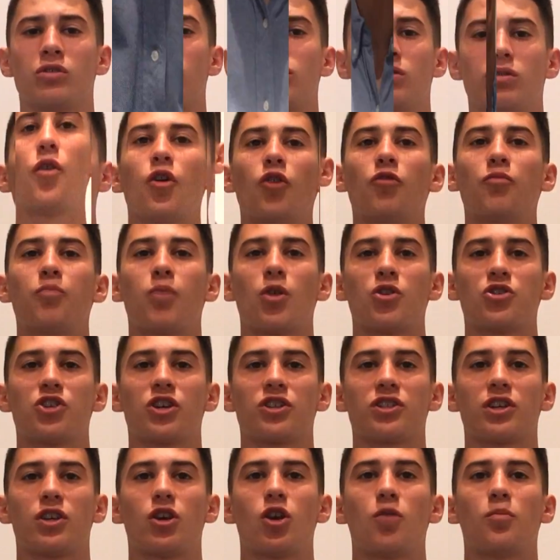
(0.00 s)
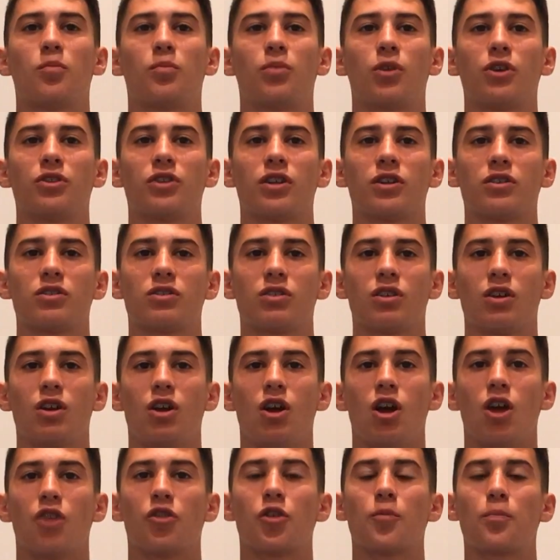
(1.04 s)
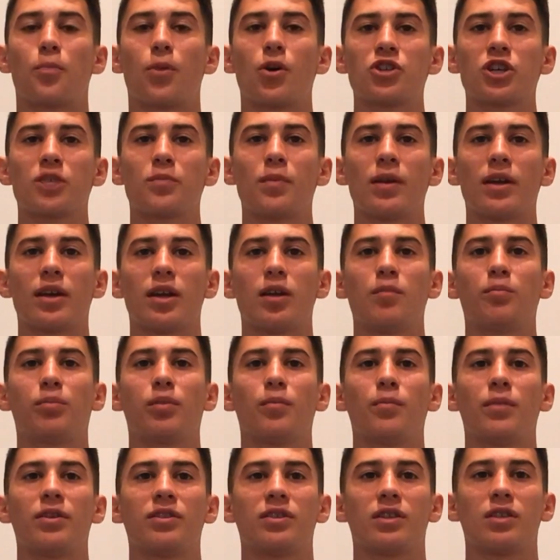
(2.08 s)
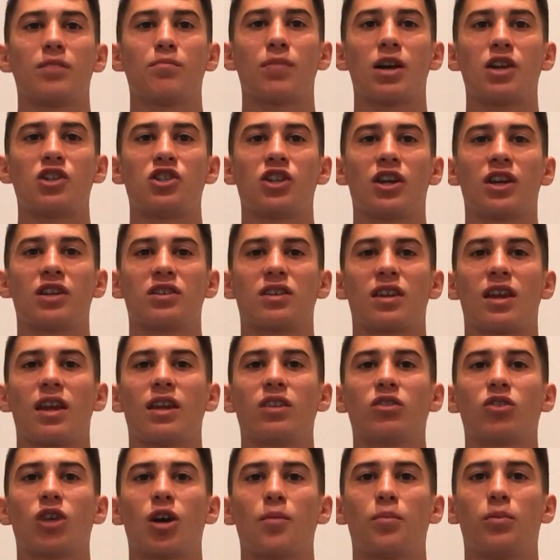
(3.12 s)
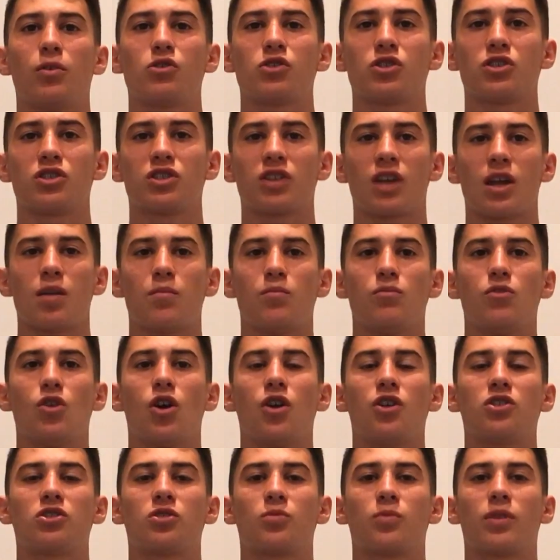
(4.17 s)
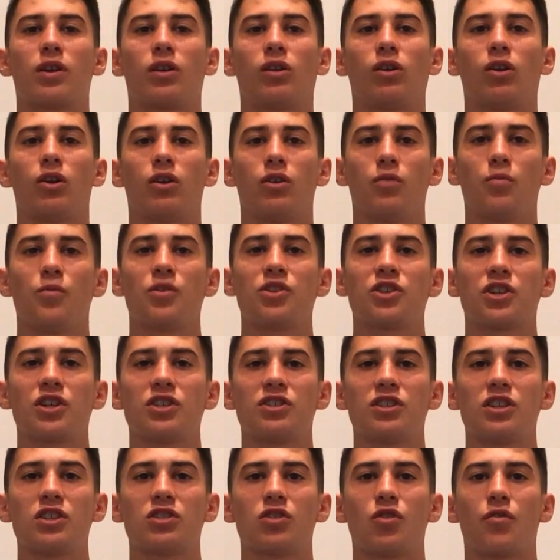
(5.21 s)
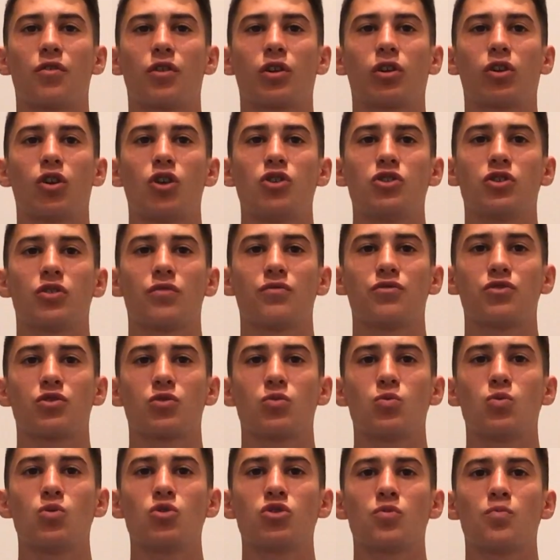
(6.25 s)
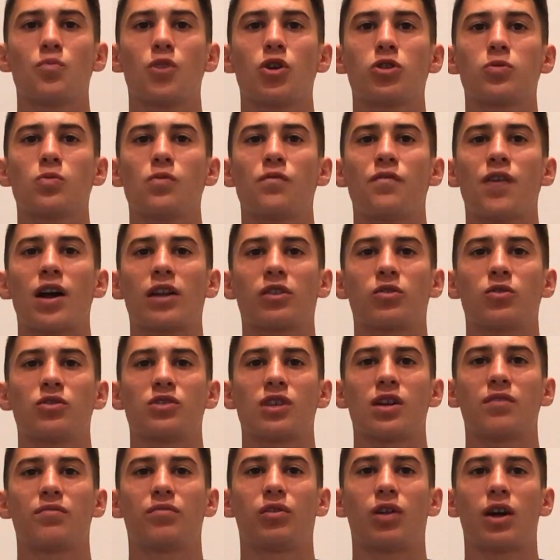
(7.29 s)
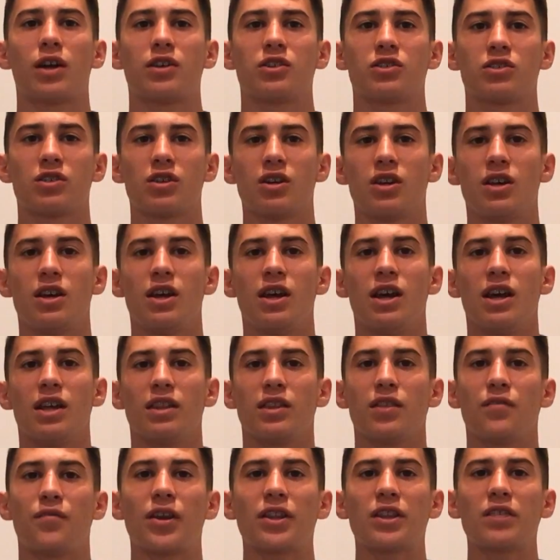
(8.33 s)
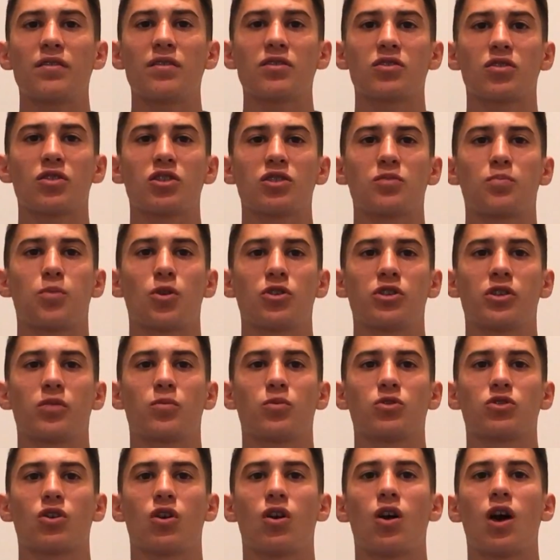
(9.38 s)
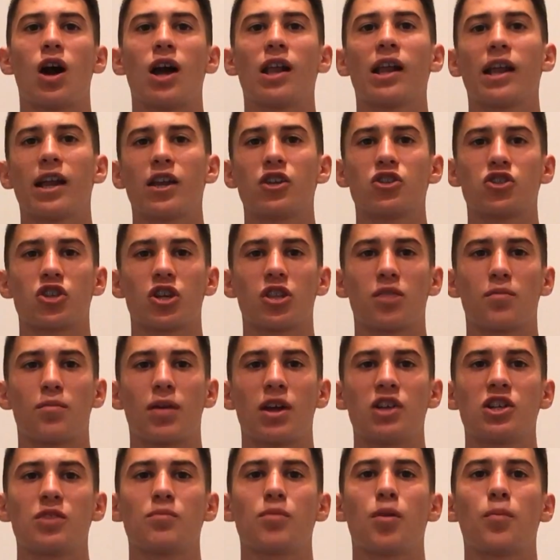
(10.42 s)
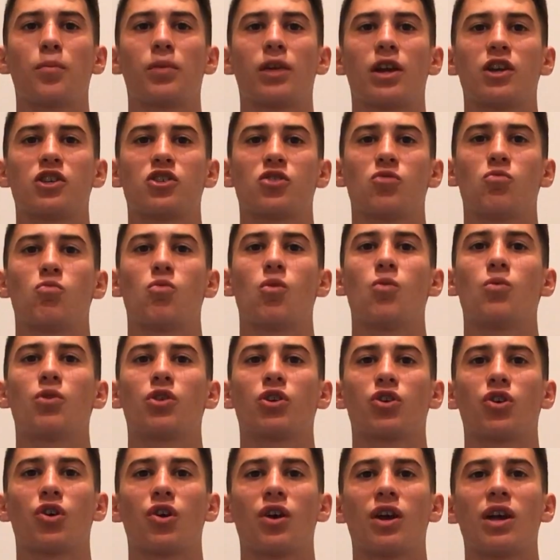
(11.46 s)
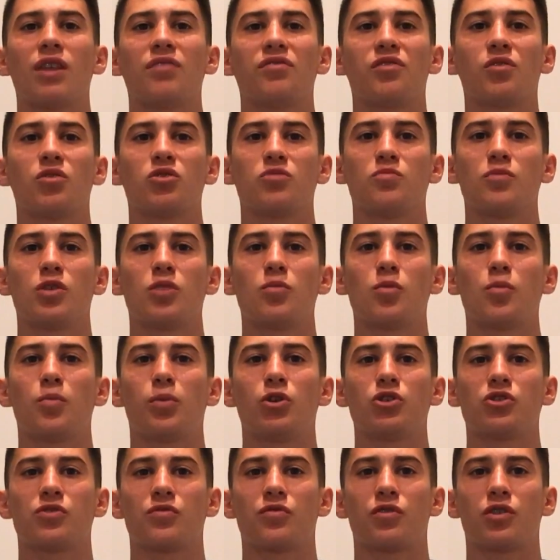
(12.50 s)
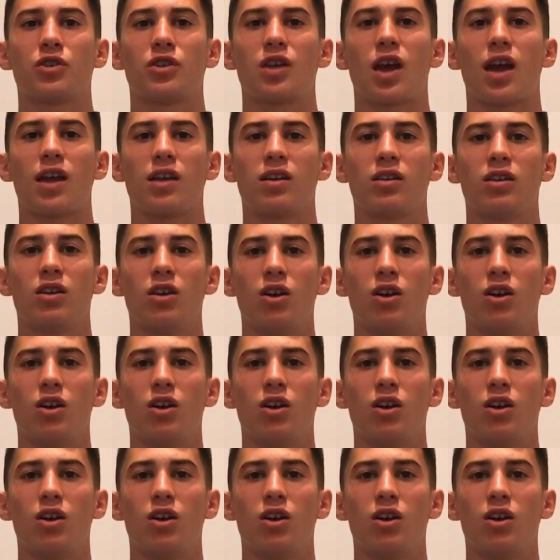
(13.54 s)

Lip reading: Self-help projects and urban protests. The project being implemented in Beijing is an anti-pollution scheme known as the Red Alert, which consisted of the closing of schools, multiple factories and flights. The effectiveness of this project was to highlight and show the Beijing population what would occur if there was minimal pollution for a day.